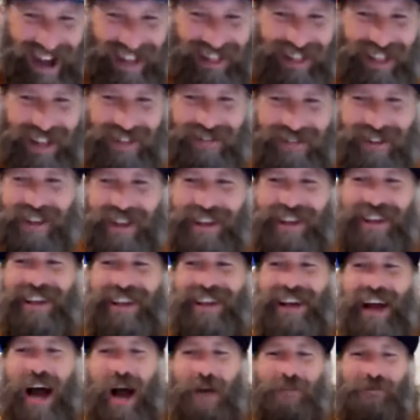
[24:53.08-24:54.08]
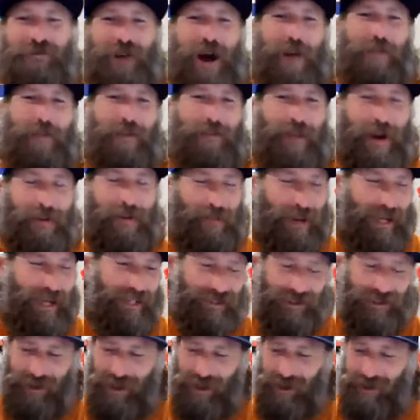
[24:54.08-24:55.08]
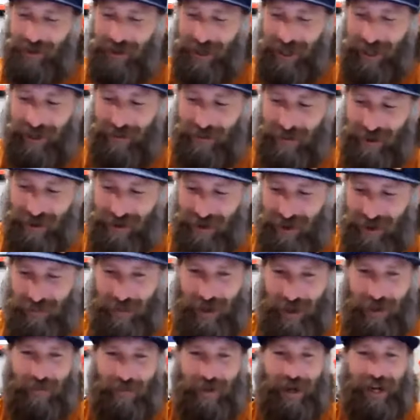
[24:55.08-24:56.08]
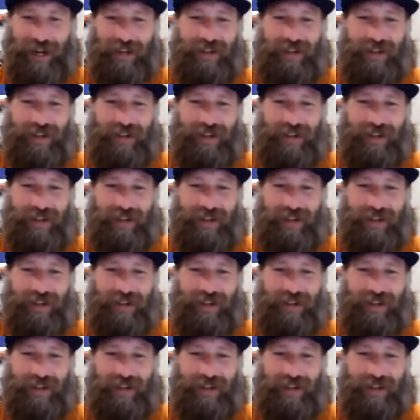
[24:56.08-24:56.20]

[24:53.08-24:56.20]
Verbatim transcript: love it. I'm dropping my pencil over here. I'm losing my mind.